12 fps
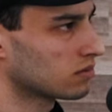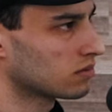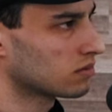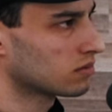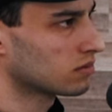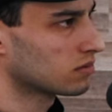
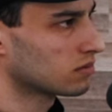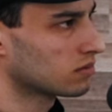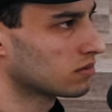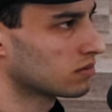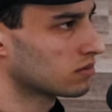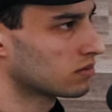
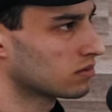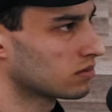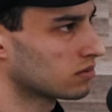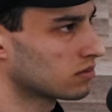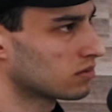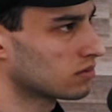
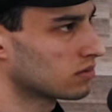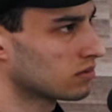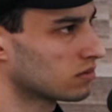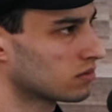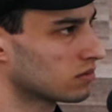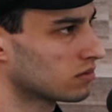
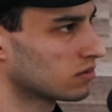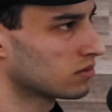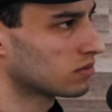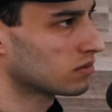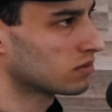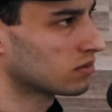
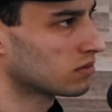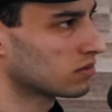[no speech]